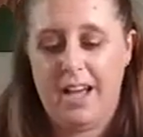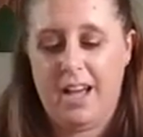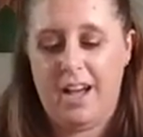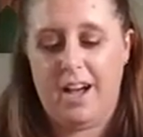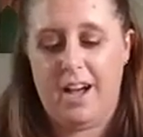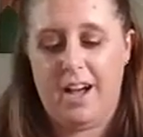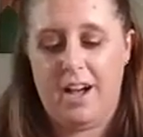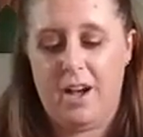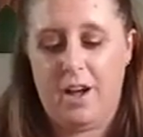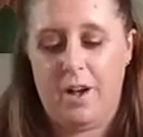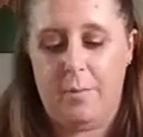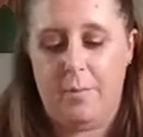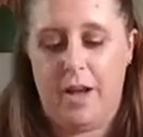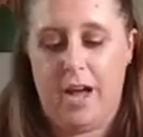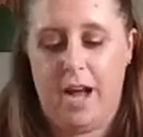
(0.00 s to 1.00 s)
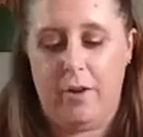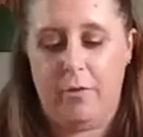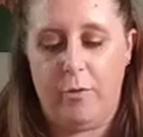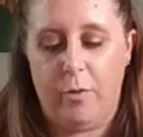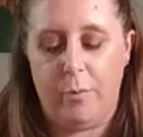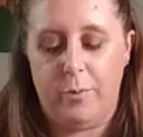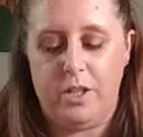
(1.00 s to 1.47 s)
I
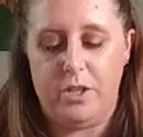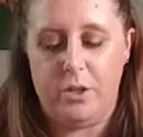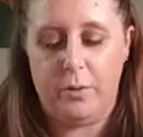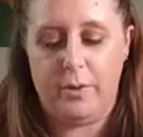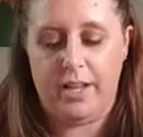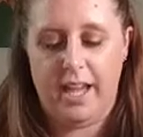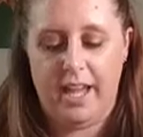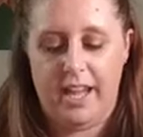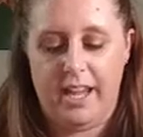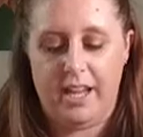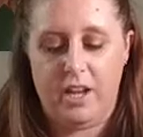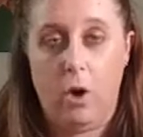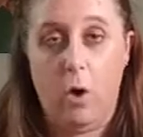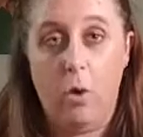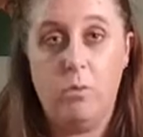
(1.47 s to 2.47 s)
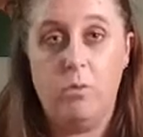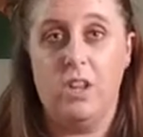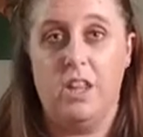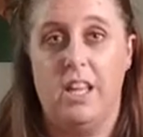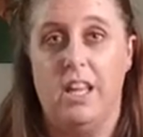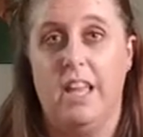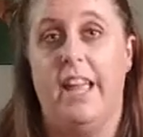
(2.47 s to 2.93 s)
will be doing
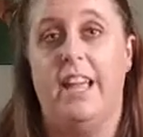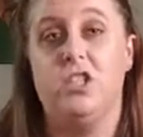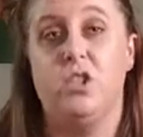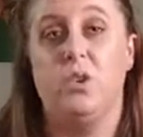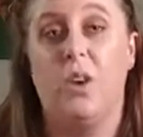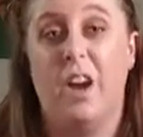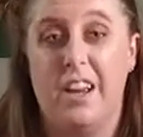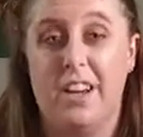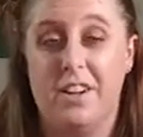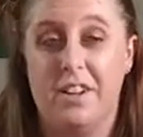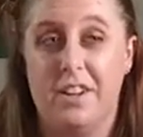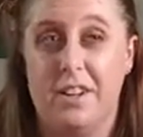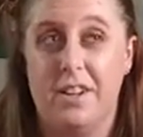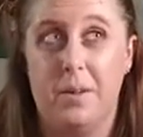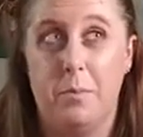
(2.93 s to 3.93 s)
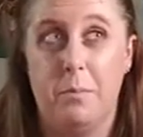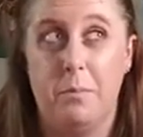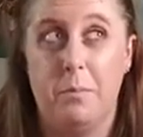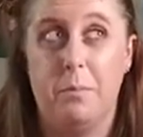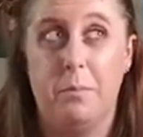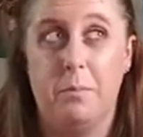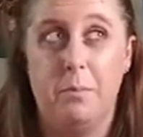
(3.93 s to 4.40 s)
hopefully a try-on
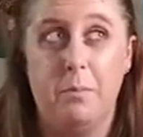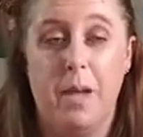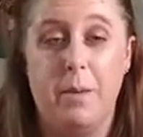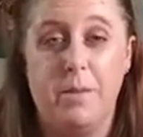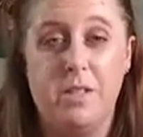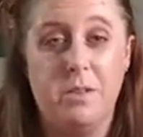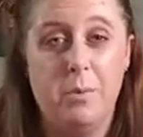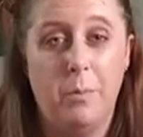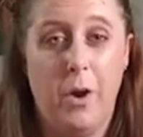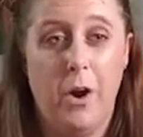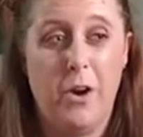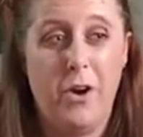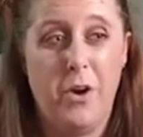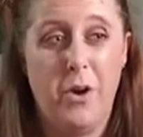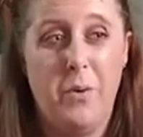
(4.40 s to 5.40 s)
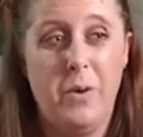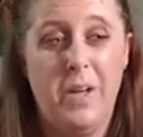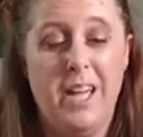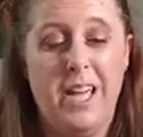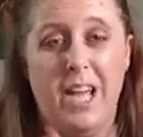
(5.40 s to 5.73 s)
maybe tomorrow.